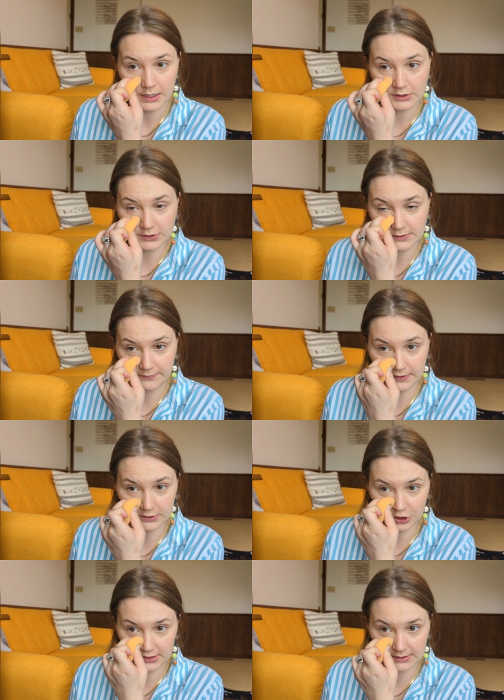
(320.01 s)
It's just a
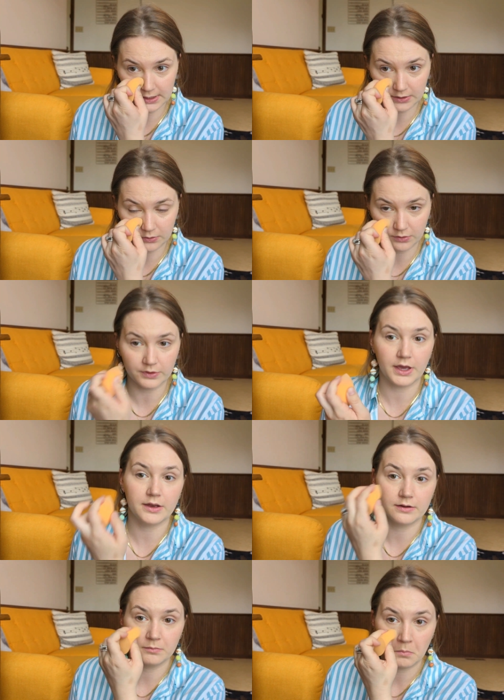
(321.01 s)
vicious cycle
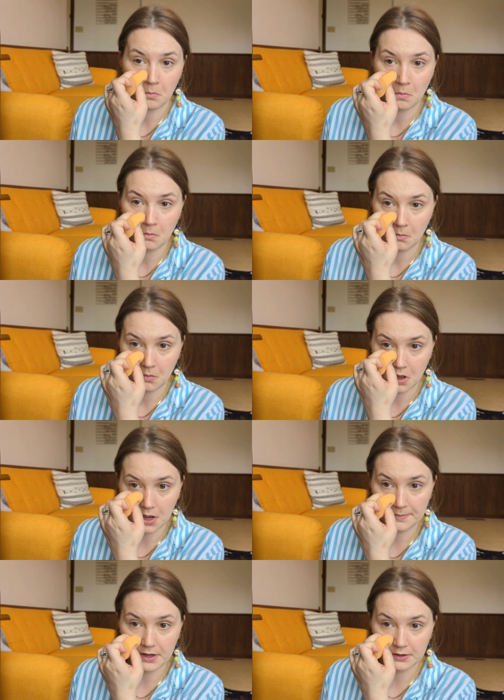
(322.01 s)
that
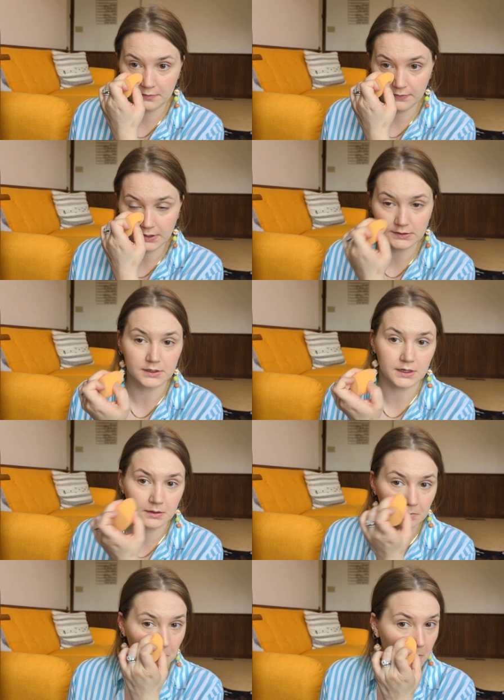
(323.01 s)
I'm not gonna fight today.